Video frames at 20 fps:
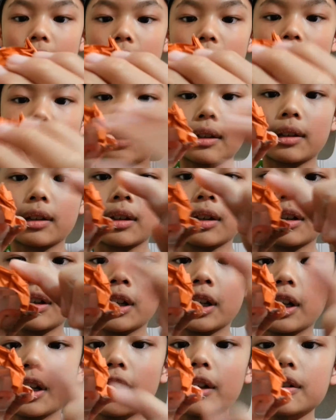And the
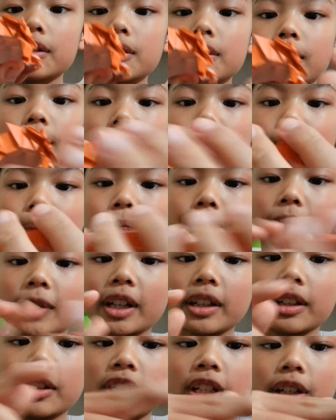head
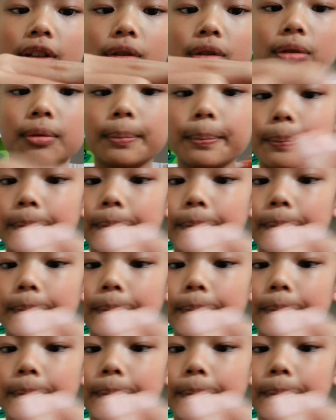and the tail.